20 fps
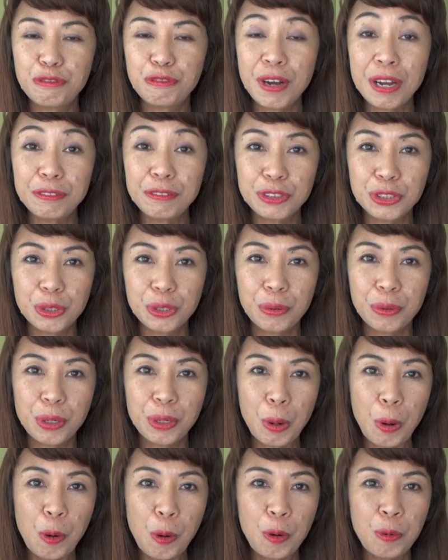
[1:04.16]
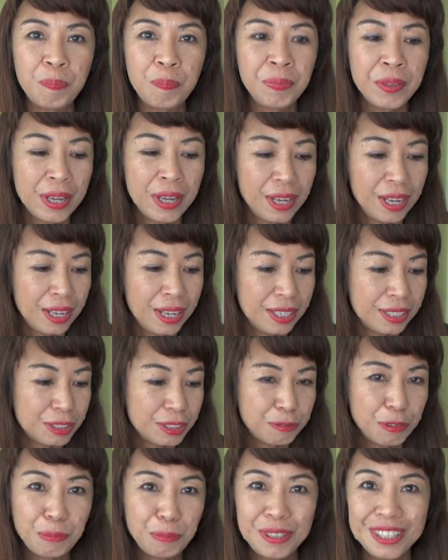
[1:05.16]
5-story home, his
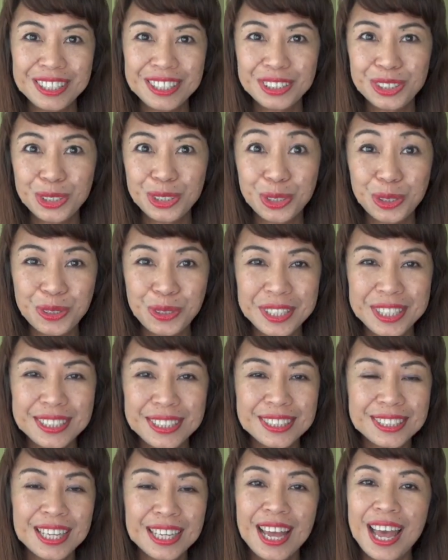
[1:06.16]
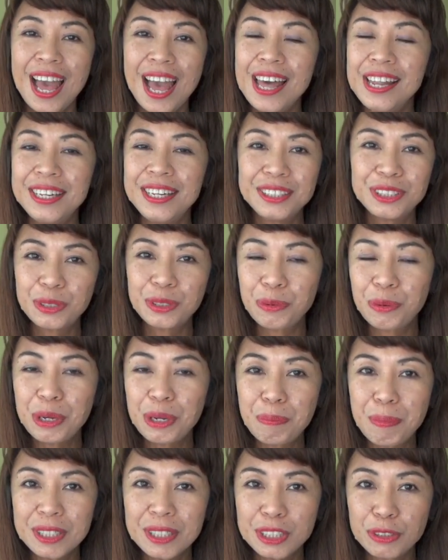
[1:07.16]
familiar streets, and his 3
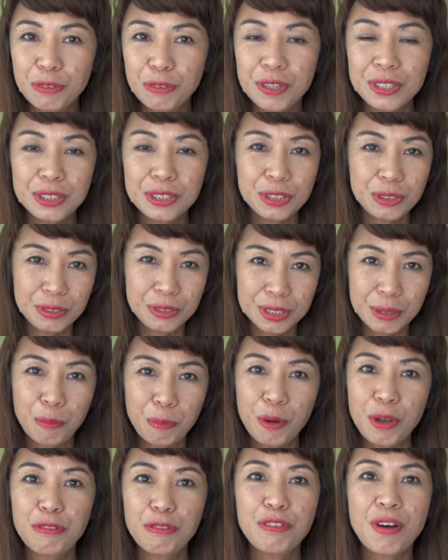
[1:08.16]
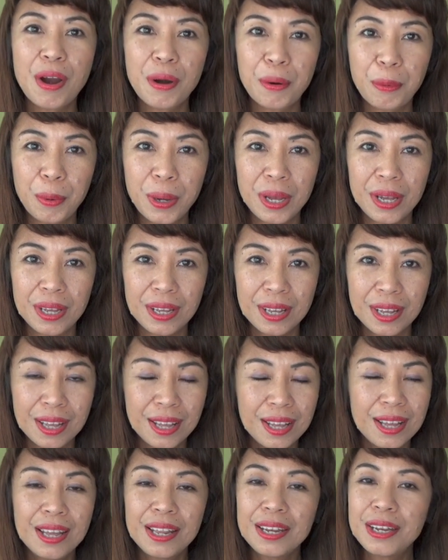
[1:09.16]
best friends to somewhere far away.
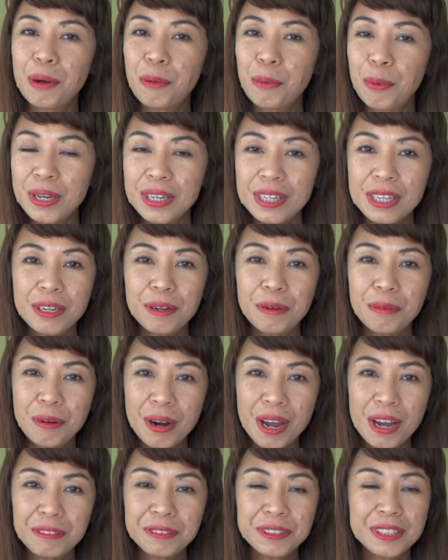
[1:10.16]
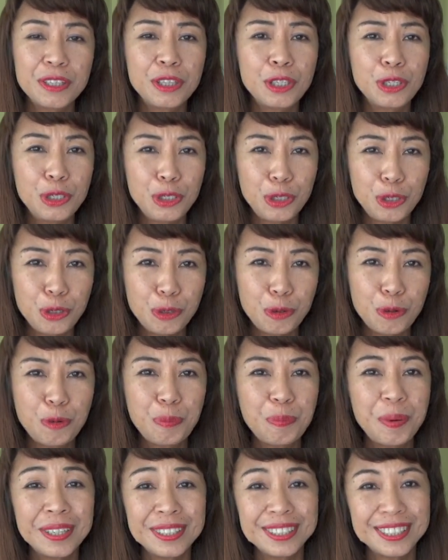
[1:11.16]
Now, when he arrives at the new
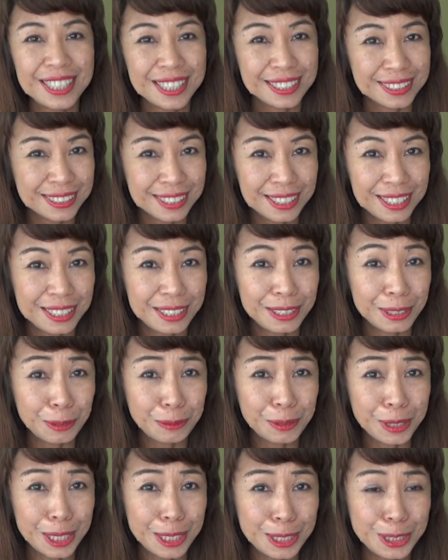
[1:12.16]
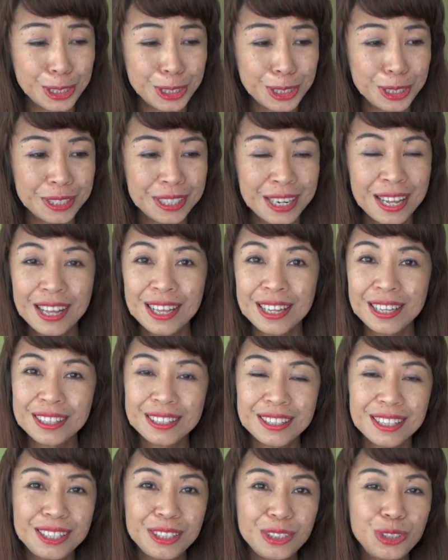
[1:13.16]
but desolate location,
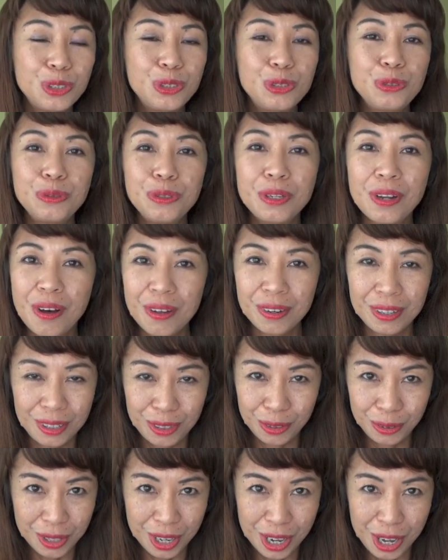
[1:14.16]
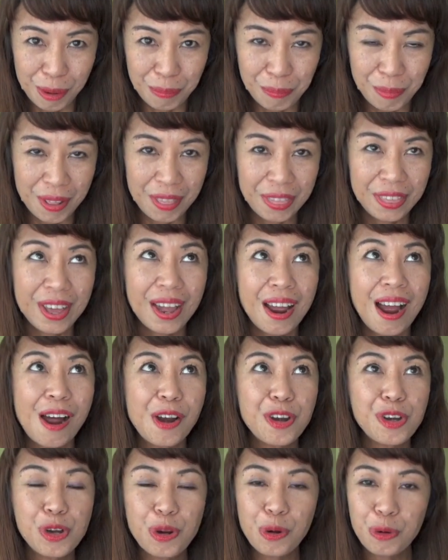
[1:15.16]
things do not look up. There
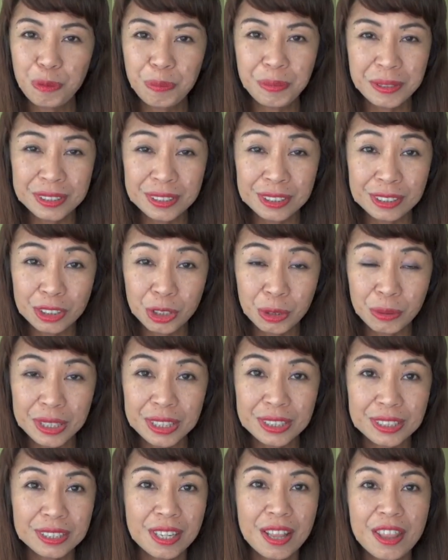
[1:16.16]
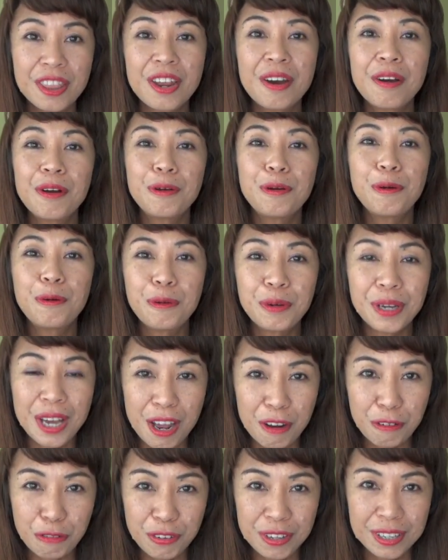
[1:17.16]
are no busy streets, there are no
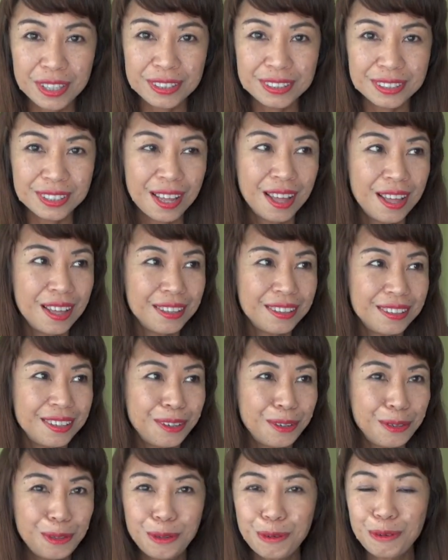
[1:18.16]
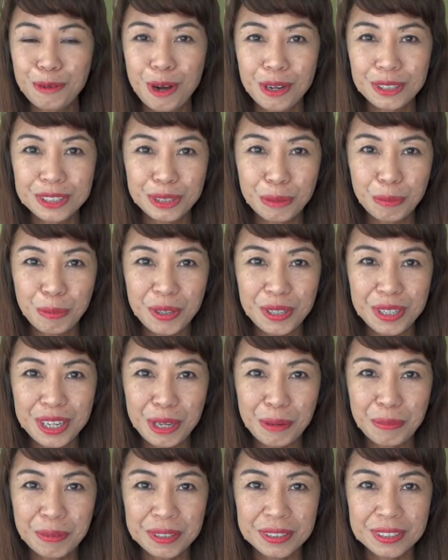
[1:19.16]
cafes, there are no gossiping
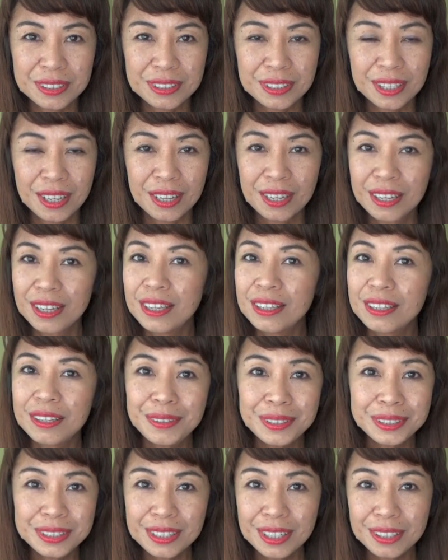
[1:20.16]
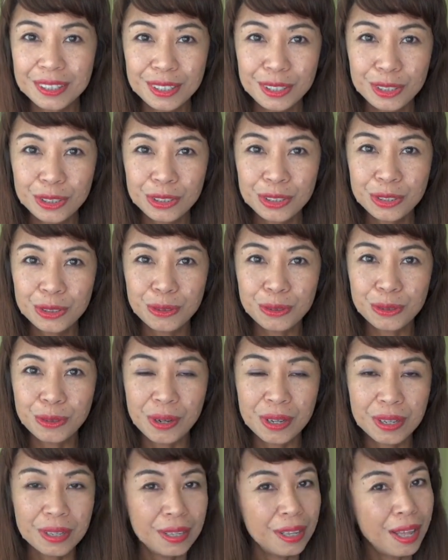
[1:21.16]
neighbors. There is nothing to do
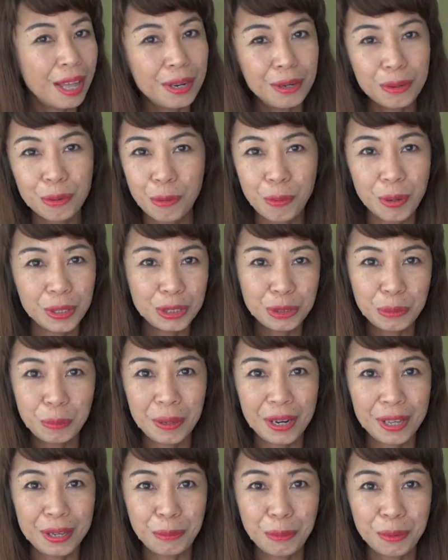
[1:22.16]
and no one to play